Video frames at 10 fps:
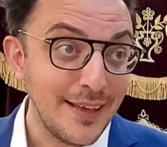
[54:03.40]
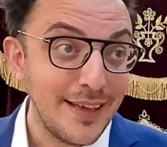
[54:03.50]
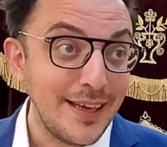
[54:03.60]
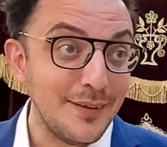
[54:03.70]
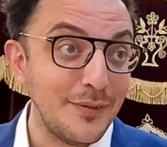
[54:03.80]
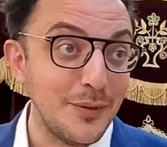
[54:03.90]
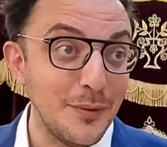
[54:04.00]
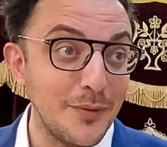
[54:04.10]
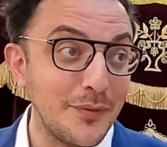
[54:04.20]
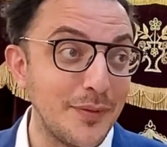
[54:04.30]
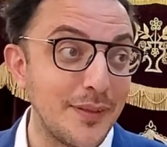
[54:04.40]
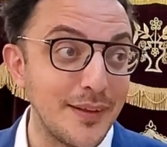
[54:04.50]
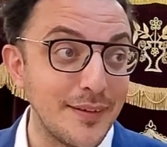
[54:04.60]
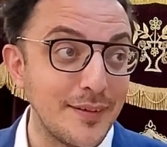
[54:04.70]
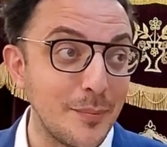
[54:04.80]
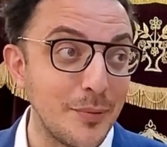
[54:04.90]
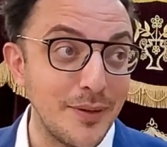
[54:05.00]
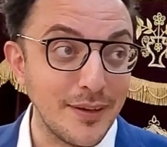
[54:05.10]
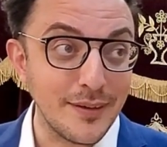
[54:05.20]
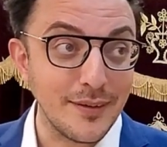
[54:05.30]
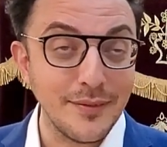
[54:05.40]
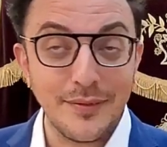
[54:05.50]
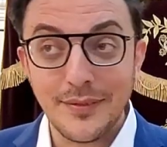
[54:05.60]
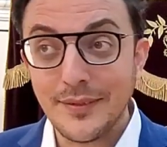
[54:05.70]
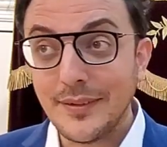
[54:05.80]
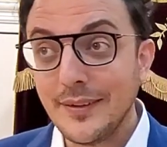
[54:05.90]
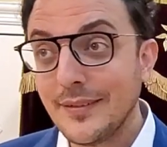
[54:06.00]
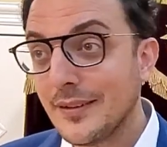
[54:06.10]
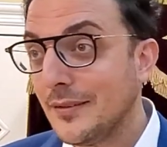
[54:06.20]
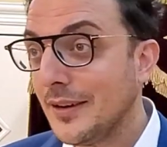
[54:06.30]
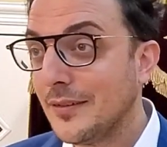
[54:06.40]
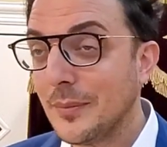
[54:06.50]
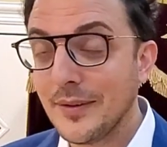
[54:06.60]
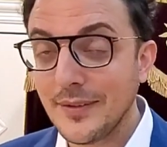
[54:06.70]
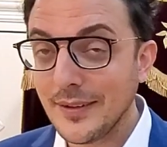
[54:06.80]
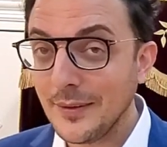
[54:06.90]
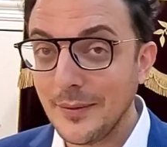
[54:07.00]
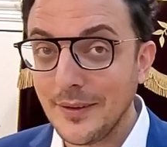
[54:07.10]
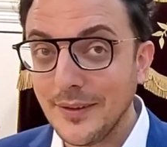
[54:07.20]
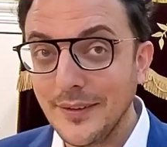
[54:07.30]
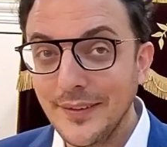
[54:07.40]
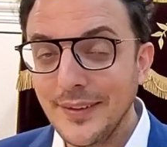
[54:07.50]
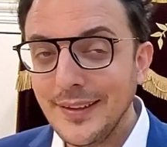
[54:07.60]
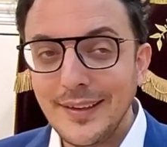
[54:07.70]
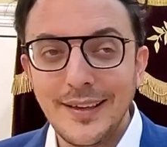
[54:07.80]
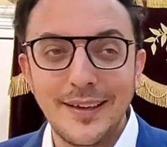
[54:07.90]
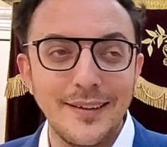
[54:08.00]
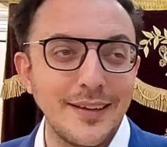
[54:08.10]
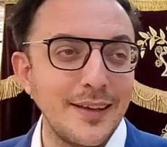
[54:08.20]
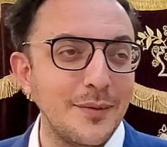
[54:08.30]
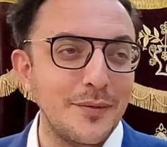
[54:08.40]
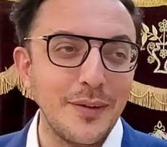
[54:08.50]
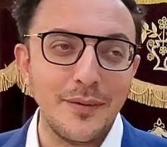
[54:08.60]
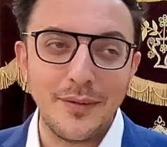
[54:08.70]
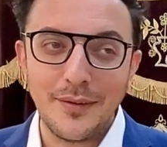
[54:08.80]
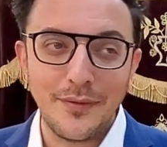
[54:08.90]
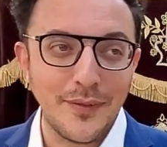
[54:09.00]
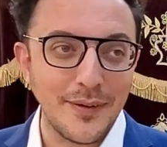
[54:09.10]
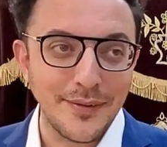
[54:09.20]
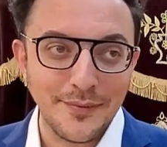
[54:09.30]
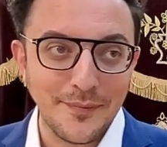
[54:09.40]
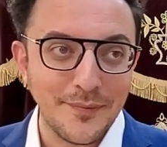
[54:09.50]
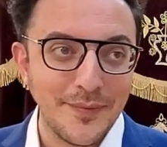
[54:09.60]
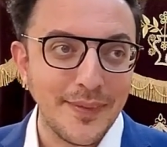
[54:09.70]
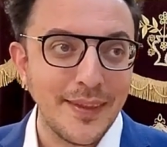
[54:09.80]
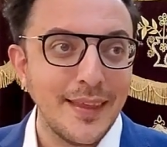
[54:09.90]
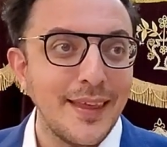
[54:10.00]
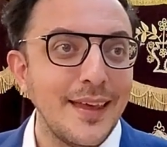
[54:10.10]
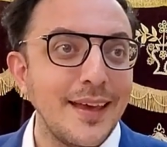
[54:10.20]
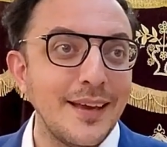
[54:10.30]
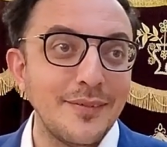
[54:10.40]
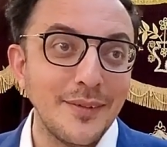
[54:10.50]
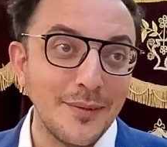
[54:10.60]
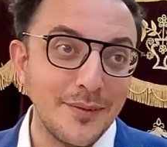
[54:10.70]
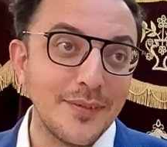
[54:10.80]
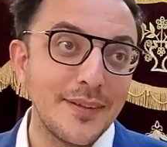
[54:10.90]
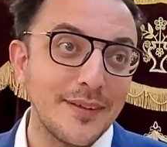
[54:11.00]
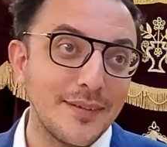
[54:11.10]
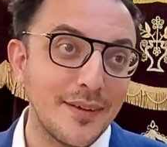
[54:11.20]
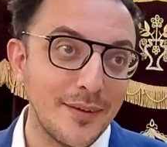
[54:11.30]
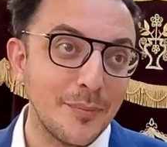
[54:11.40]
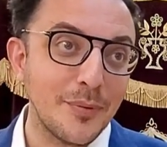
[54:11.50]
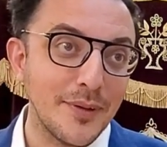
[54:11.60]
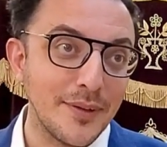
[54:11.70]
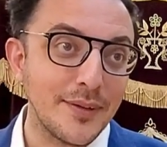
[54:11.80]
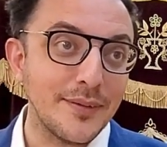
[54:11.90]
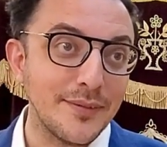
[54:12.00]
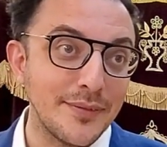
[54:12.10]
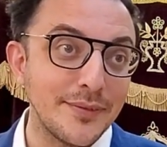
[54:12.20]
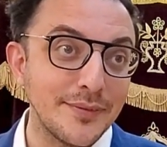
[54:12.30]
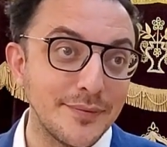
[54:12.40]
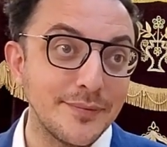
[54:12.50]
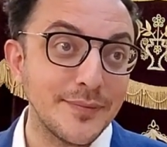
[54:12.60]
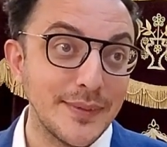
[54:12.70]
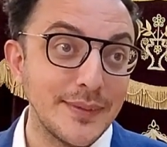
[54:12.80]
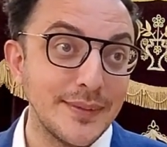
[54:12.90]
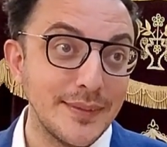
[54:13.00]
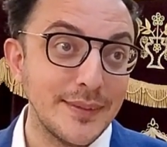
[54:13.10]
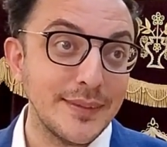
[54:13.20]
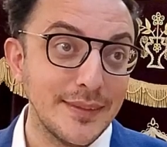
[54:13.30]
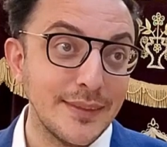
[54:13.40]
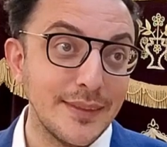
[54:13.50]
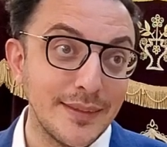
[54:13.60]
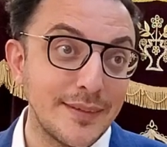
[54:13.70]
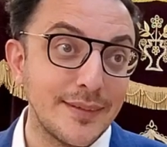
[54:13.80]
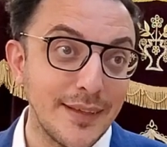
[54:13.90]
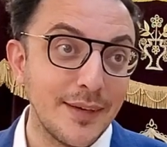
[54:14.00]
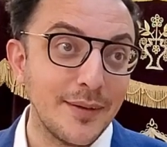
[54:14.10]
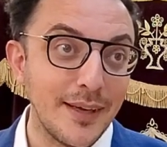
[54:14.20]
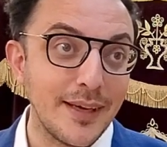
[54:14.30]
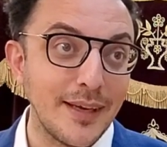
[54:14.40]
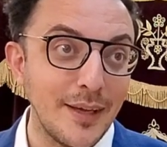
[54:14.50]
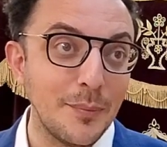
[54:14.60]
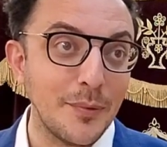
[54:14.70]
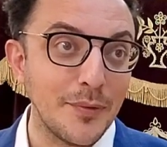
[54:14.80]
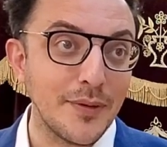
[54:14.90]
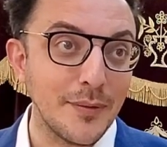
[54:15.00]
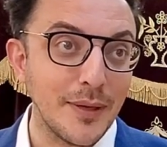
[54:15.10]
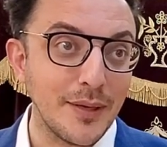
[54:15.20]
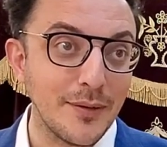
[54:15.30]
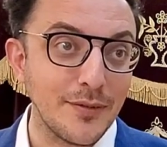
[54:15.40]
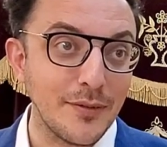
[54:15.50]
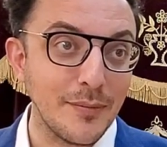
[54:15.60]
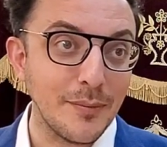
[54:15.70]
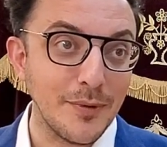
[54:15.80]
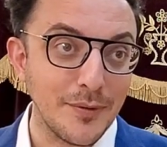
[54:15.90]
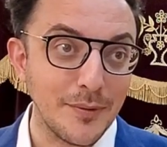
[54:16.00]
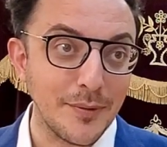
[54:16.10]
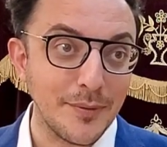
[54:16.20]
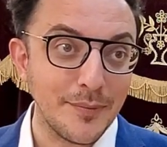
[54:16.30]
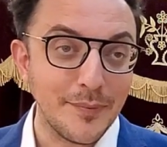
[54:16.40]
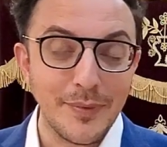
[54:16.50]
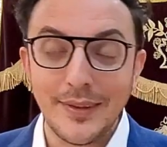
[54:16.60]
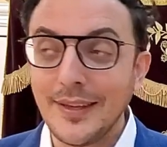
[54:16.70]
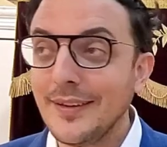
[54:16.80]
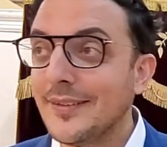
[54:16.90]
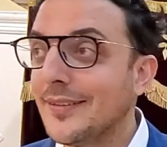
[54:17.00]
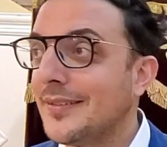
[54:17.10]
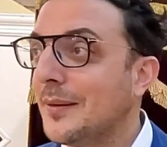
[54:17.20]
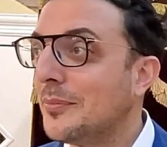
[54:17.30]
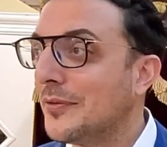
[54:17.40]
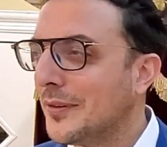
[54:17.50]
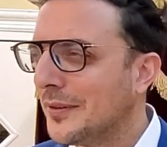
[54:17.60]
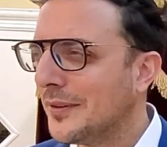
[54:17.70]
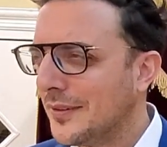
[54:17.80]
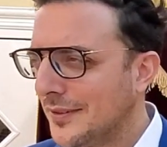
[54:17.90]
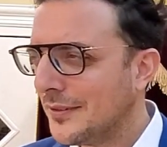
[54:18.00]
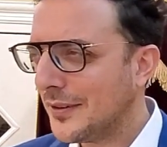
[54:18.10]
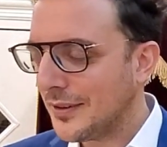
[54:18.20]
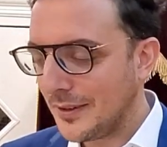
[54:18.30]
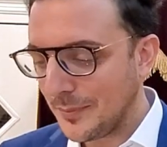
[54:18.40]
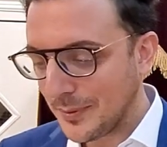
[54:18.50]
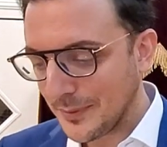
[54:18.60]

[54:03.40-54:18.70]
and if you use it for things that are productive, it's the greatest blessing in the world. And it'll get you very, very far. And if you use it for things that aren't productive, it's not only not going to help you, it's going to make you extremely miserable. But then there's a step further, and this is very deep.